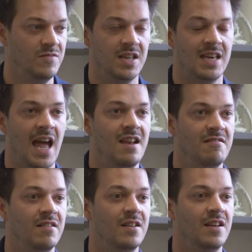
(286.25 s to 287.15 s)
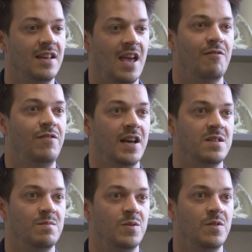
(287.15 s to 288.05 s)
You can get
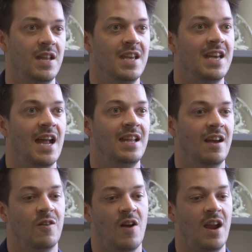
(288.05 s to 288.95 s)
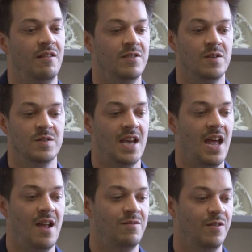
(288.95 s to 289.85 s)
flexible and you can get creative and there's a
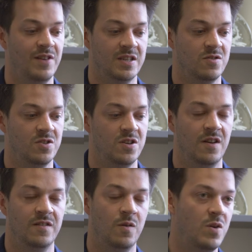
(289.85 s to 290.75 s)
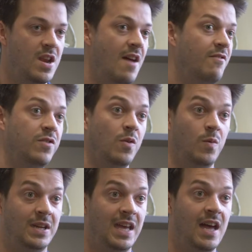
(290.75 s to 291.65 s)
handful of extra shots that we never
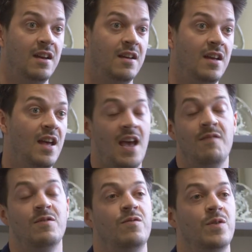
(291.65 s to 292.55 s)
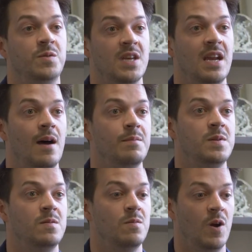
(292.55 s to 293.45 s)
thought we'd get. Even full
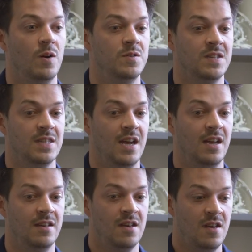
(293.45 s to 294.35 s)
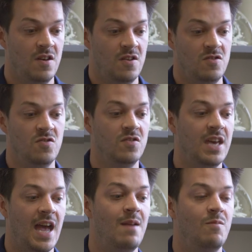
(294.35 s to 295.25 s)
setups where it was just like, you
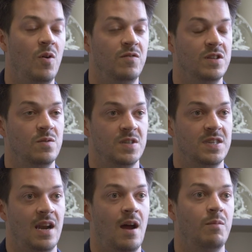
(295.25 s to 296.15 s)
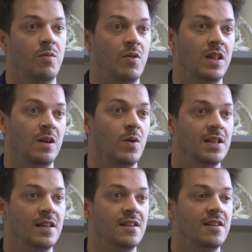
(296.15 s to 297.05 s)
can move into a setup really
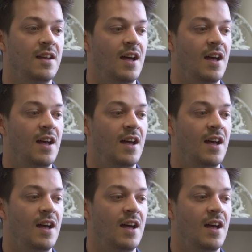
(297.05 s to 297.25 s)
quickly.